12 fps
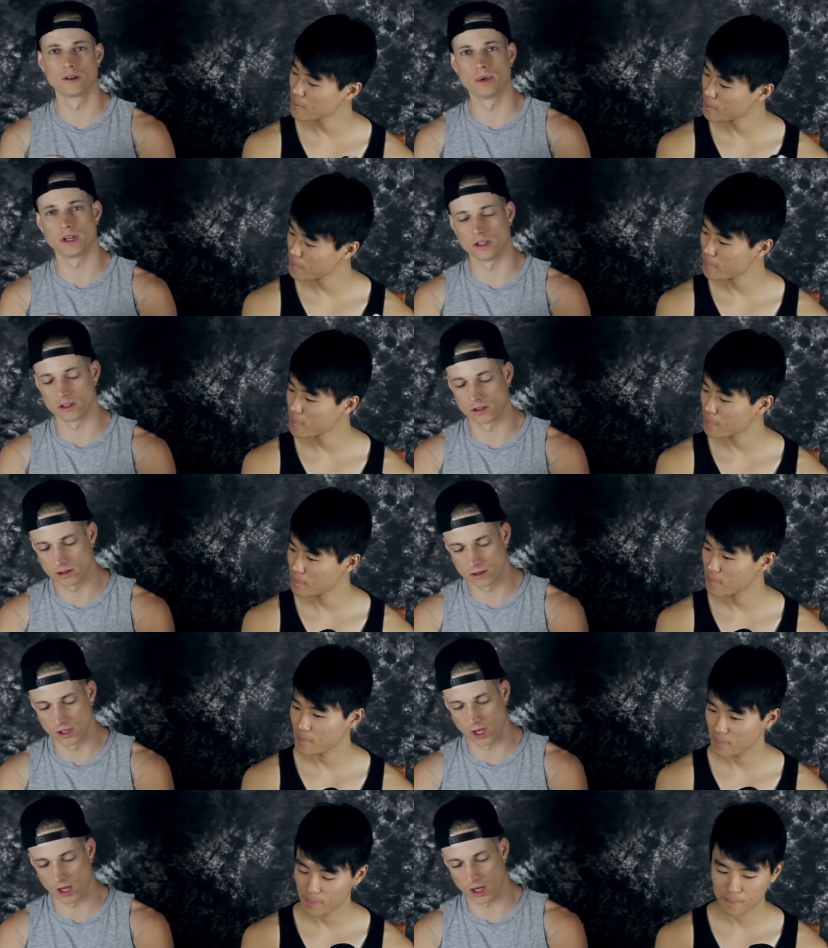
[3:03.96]
Speaker 1: bit of
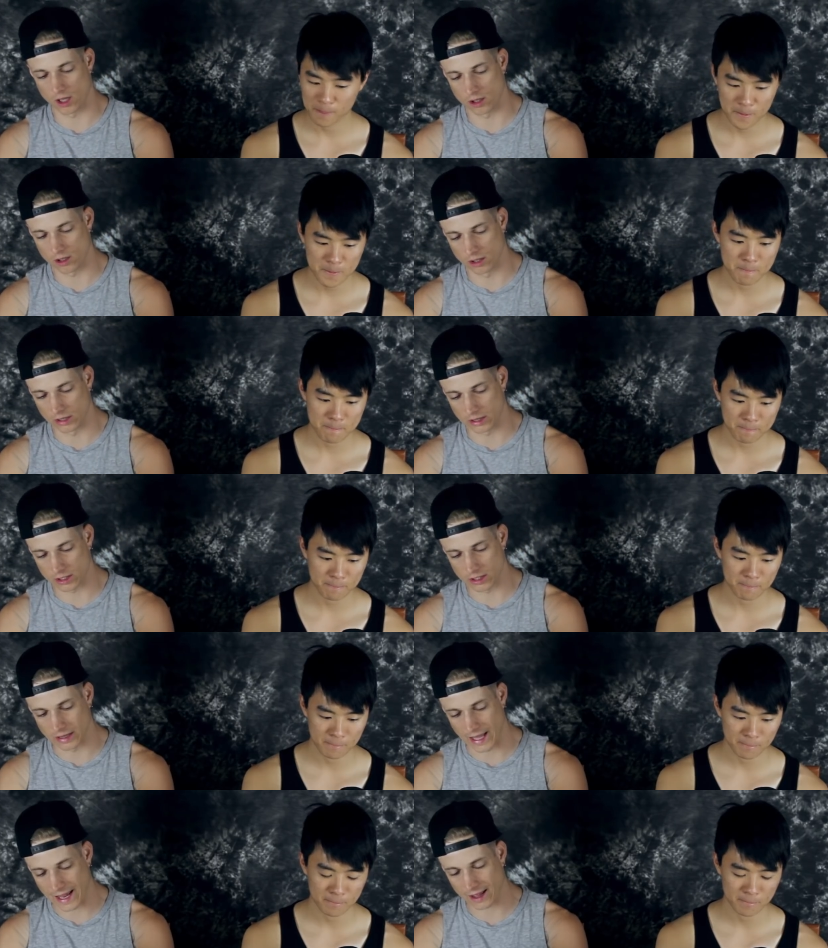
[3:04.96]
uh,
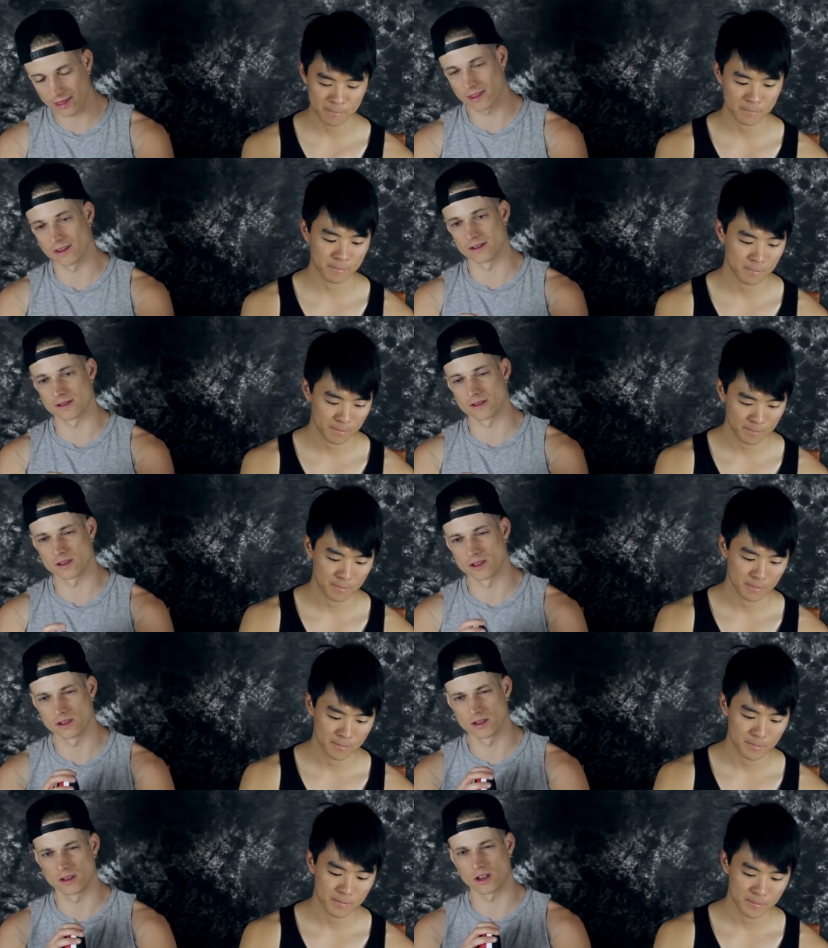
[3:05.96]
length is
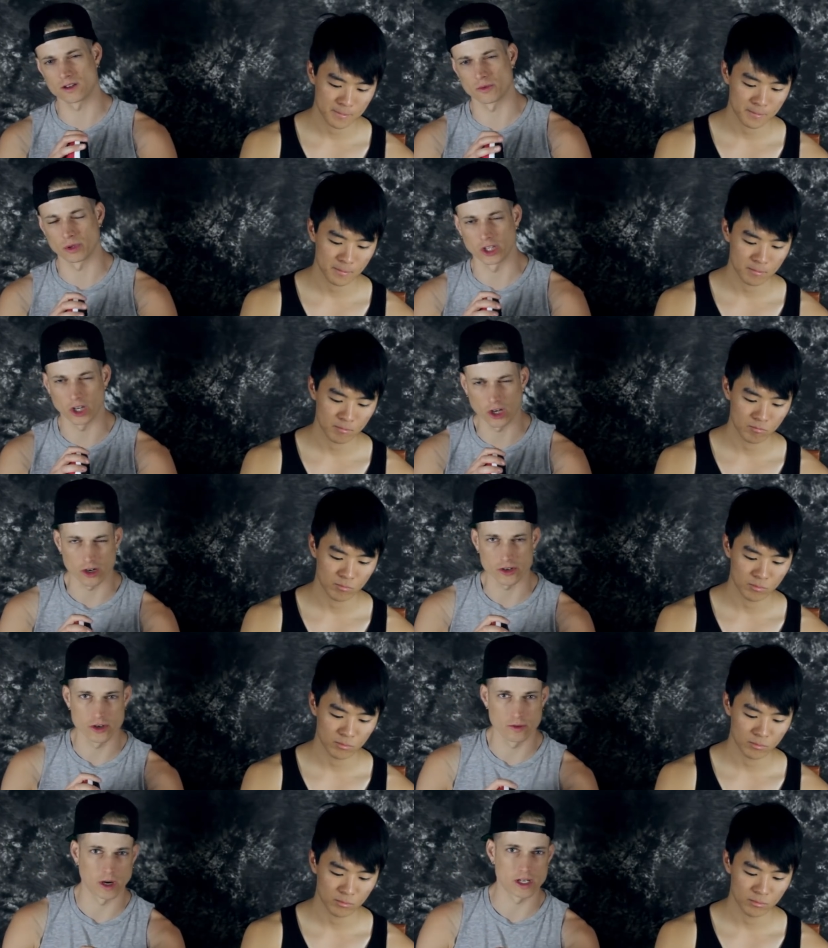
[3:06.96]
doesn't really
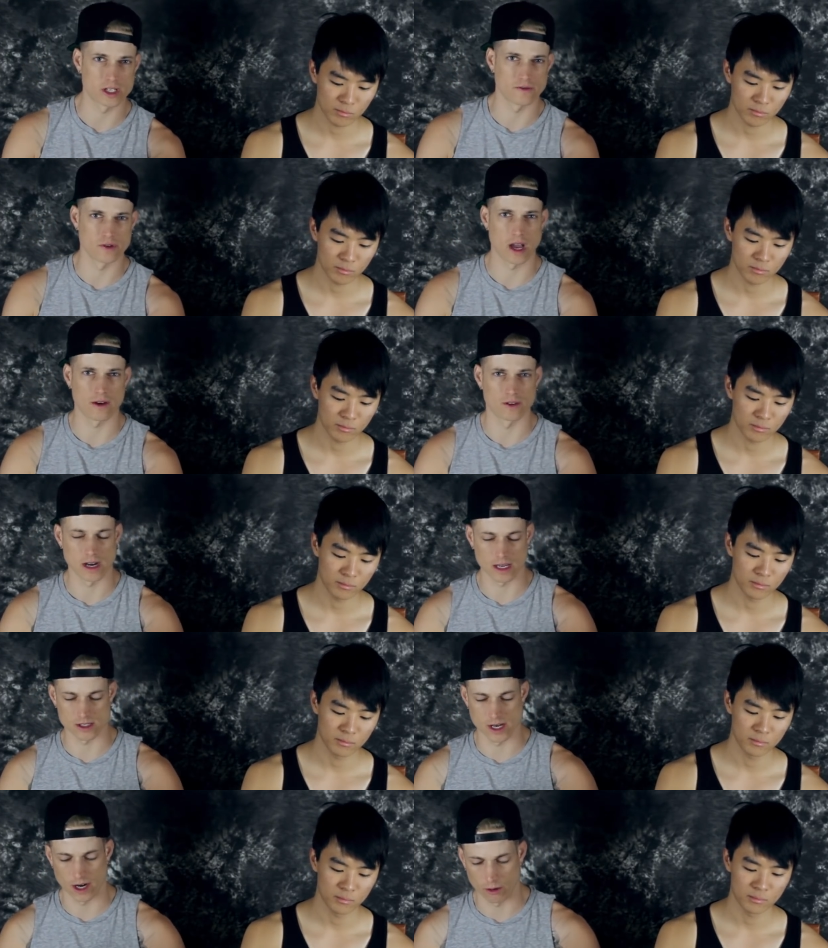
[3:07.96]
hurt too much if you have a
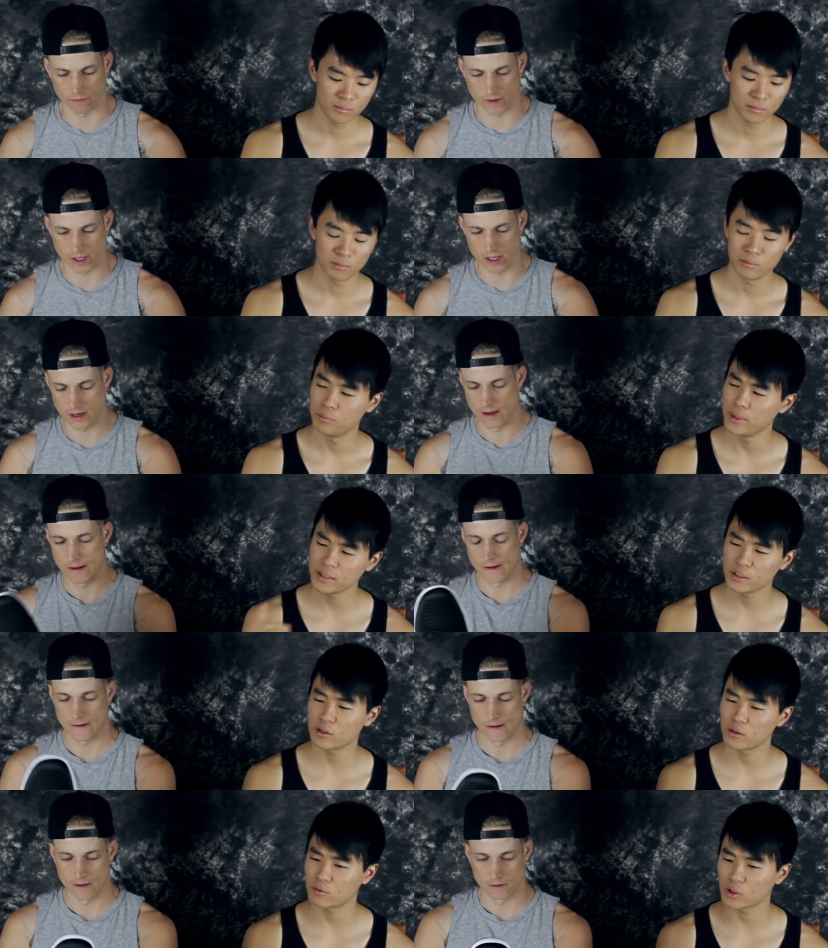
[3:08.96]
nice narrow fit. But in
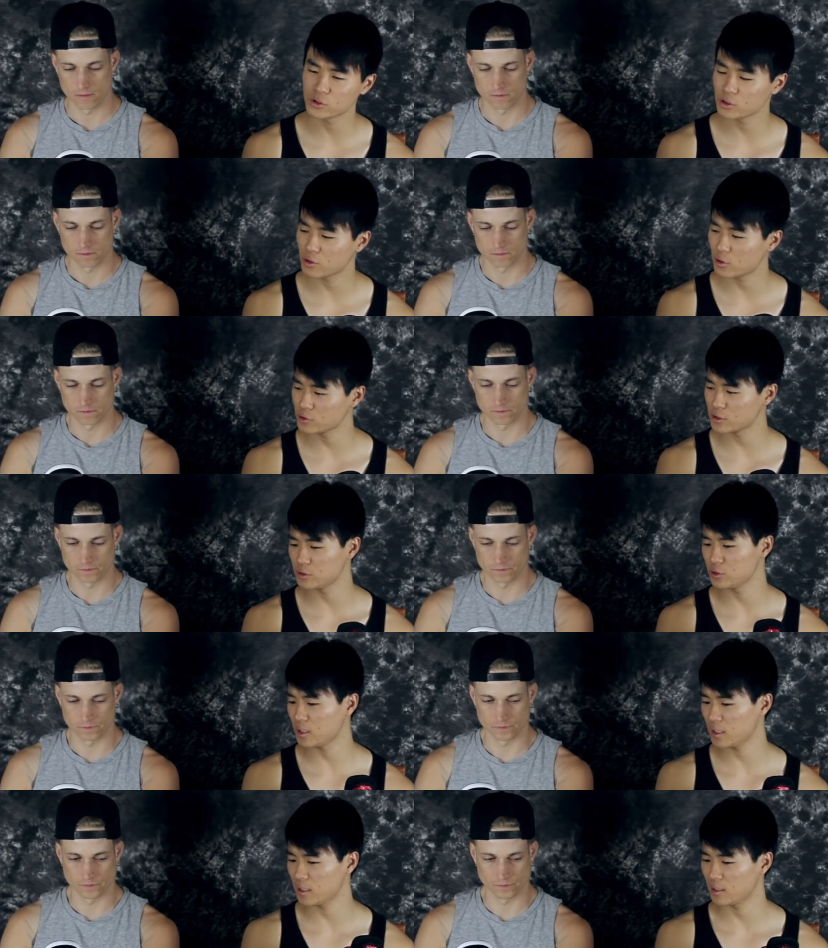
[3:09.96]
your
Speaker 2: Rosso Corsos,
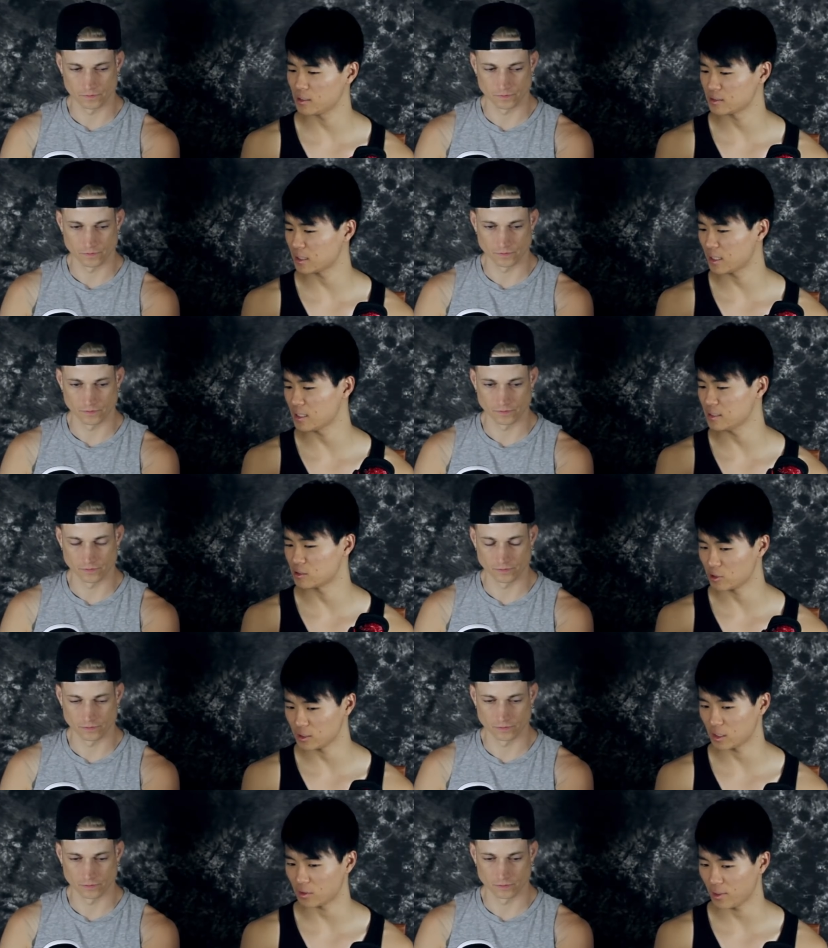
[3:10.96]
you got a size
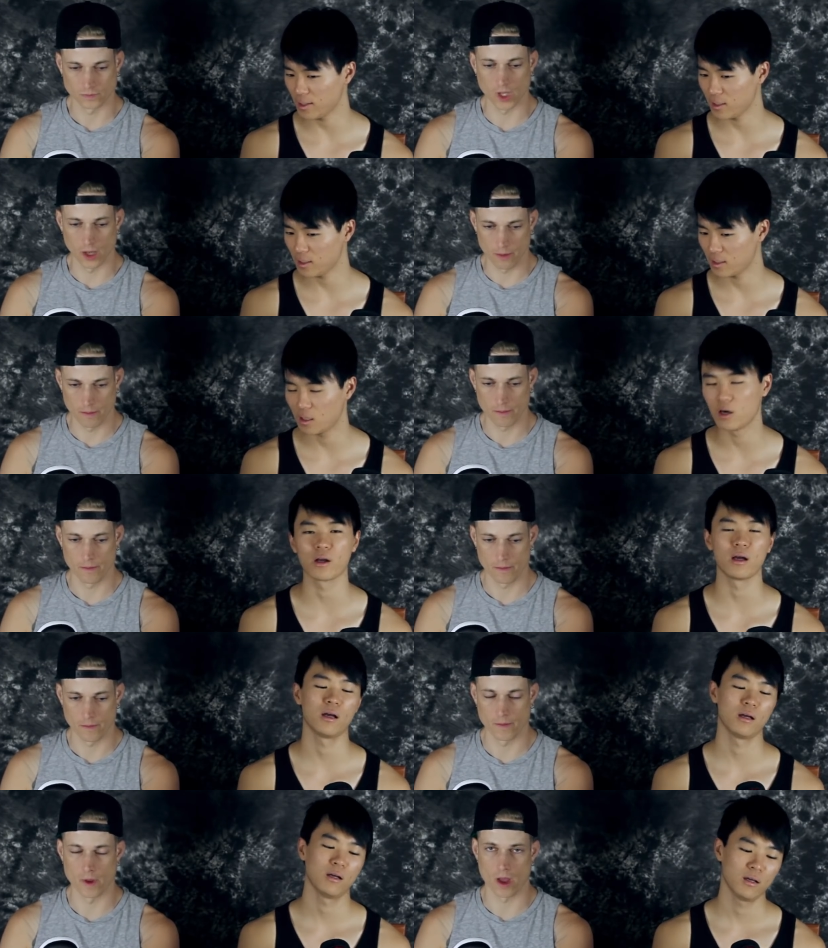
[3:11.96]
13, right? Yep.
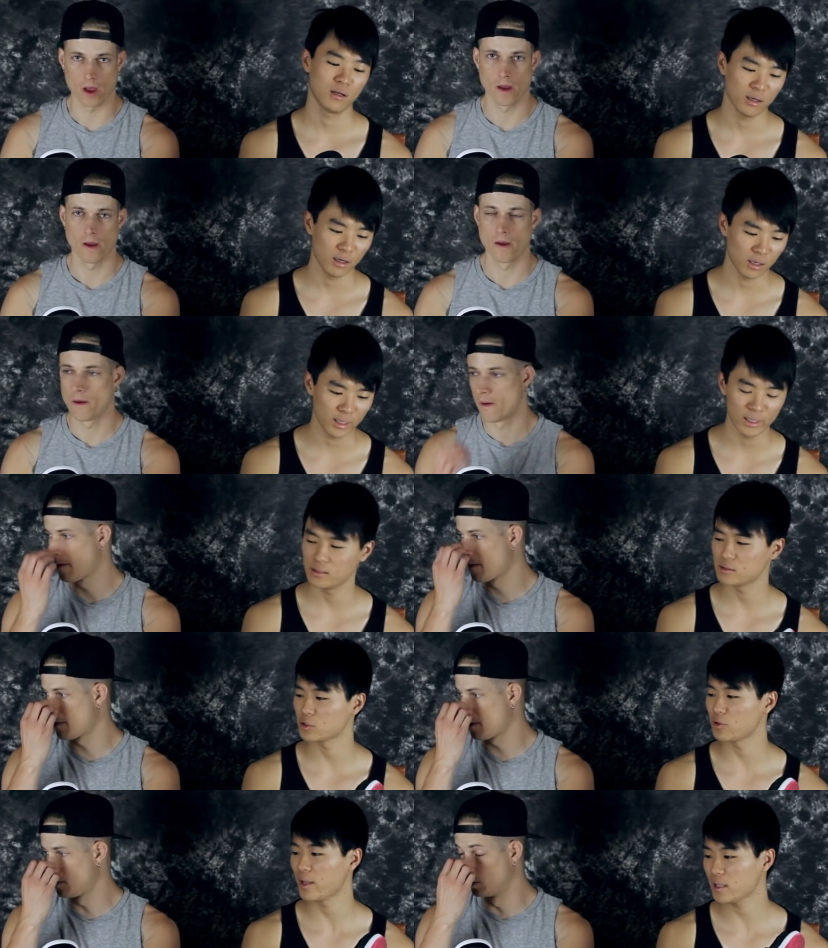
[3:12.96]
Okay. Yeah. All right.
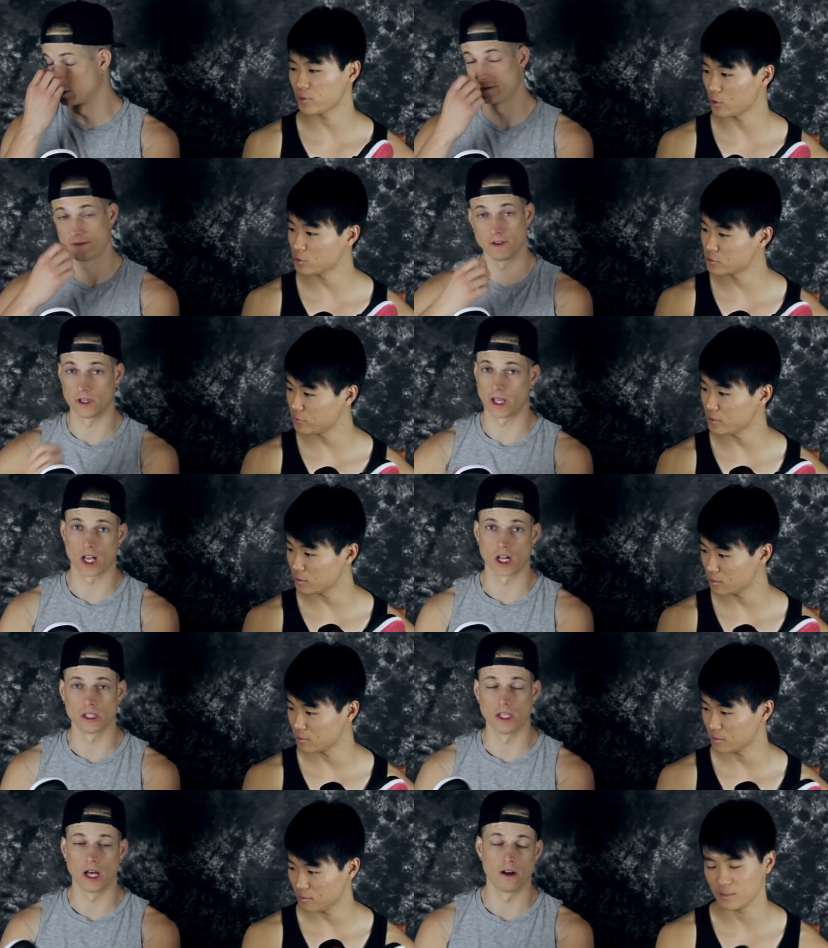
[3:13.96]
So that those fit, fit,
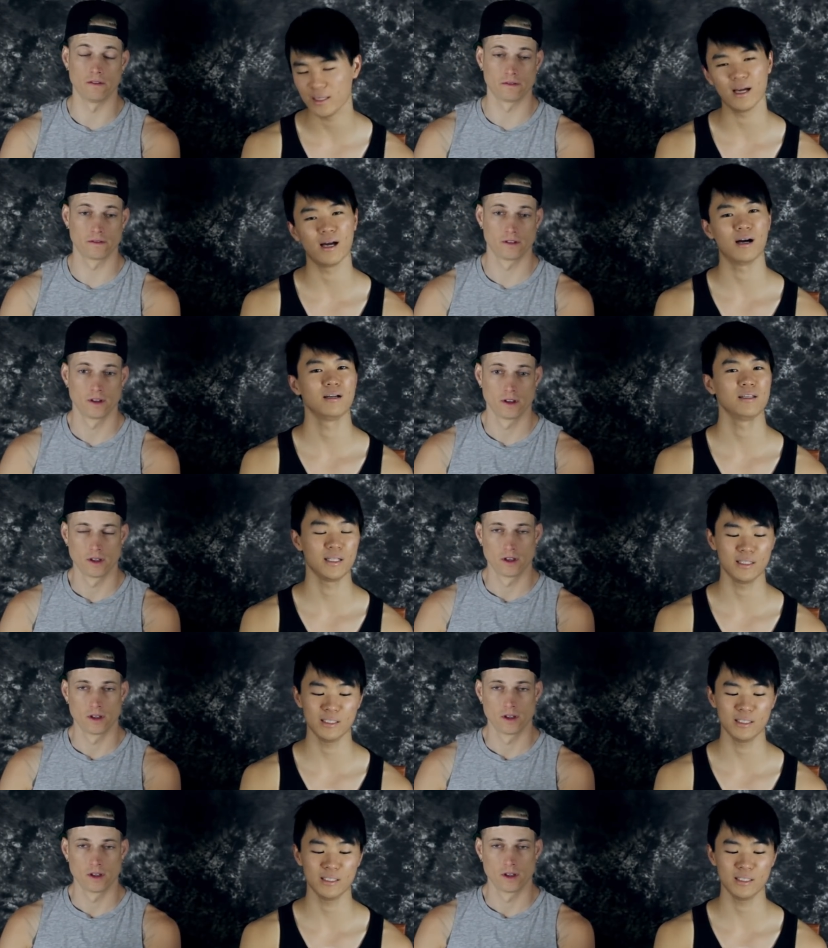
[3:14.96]
like a glove. Yeah. Yeah.